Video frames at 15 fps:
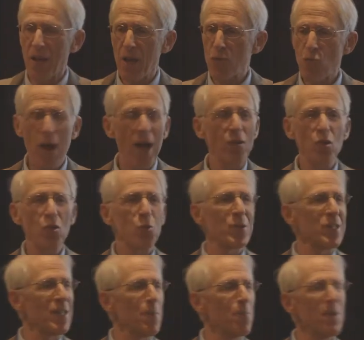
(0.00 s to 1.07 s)
And Rogers
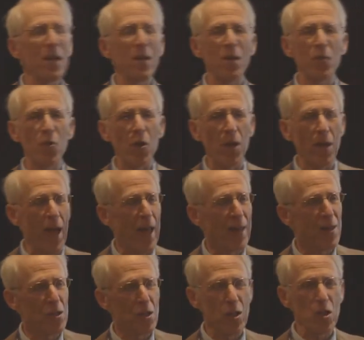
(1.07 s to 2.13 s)
was in the middle of all
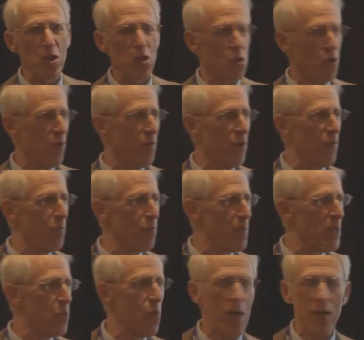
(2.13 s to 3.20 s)
that, this conservative
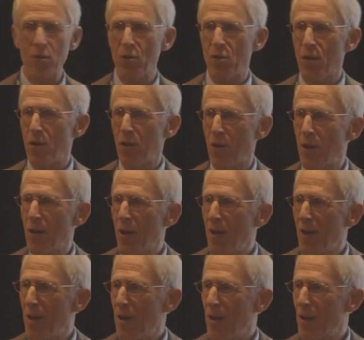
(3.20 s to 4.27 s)
Midwesterner,
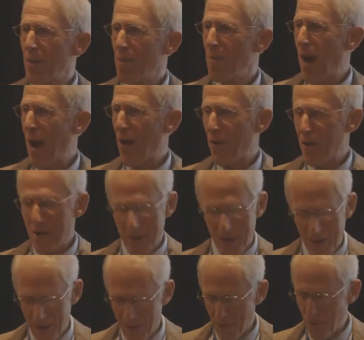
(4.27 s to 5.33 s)

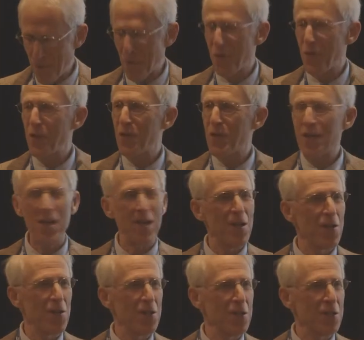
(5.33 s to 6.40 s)
married for 50
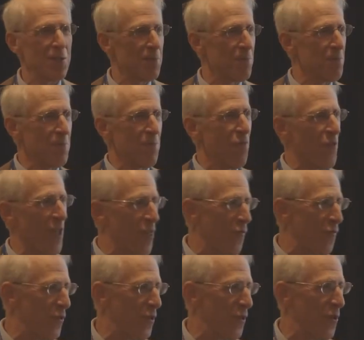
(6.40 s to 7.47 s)
years,
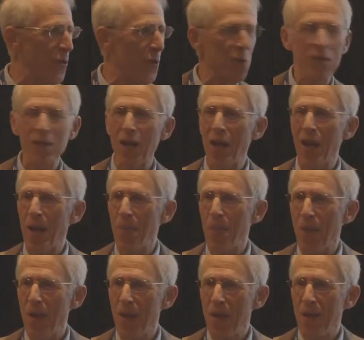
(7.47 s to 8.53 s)
faithful the whole time.